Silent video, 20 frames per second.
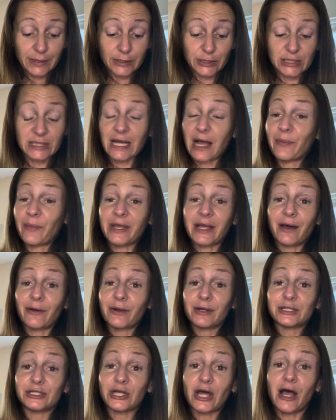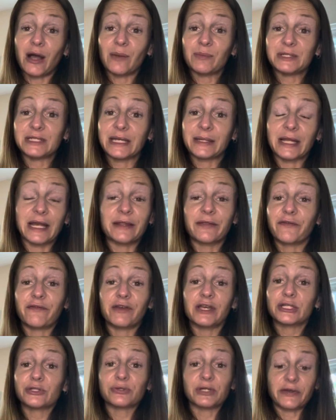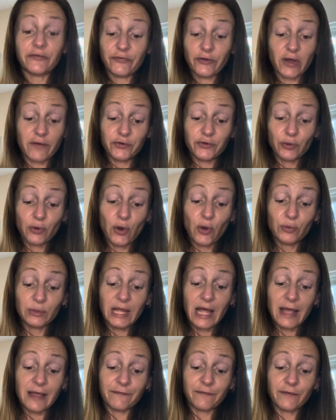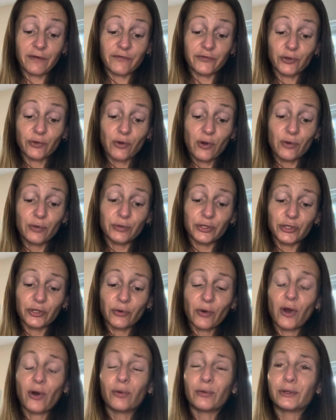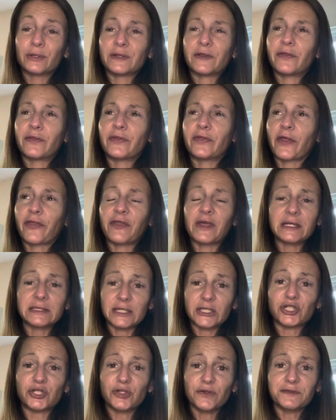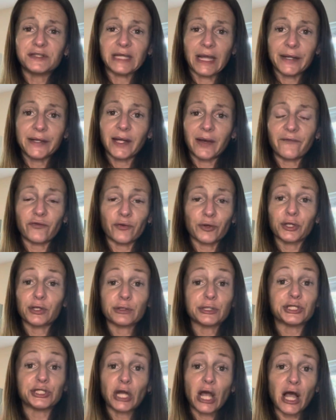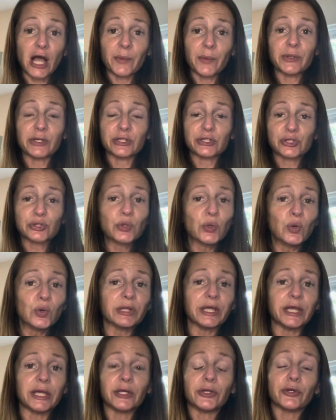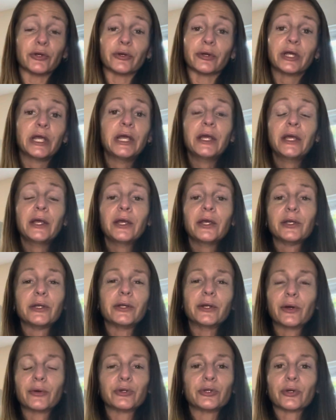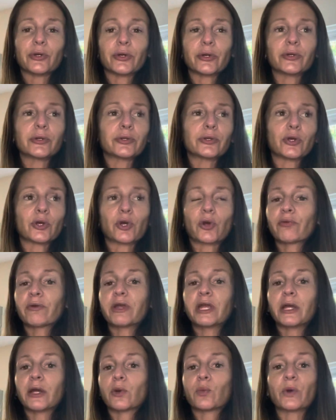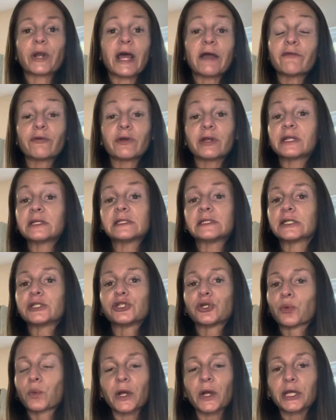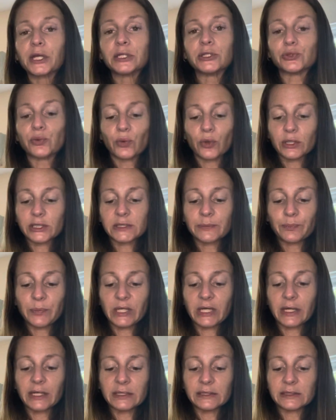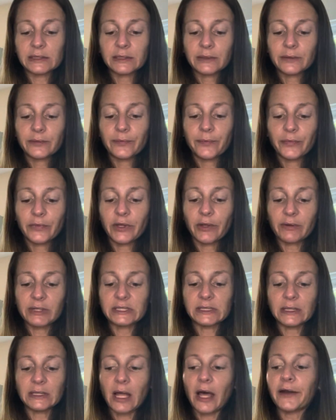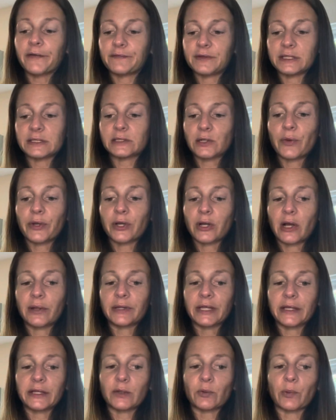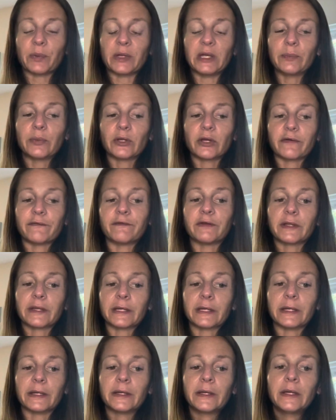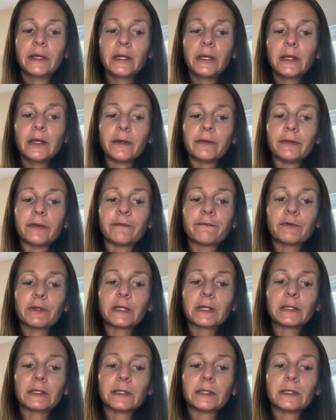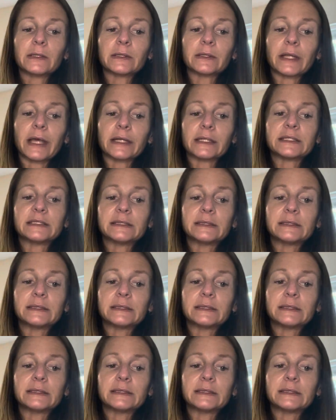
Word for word: to coming out on top, to getting the victory of, of your own life, of your own your own the things that you've signed up for, your job, your schooling, your you know, your your career, whatever it is that you're working towards because there is a lot of this going on lately where people are feeling they're feeling a little like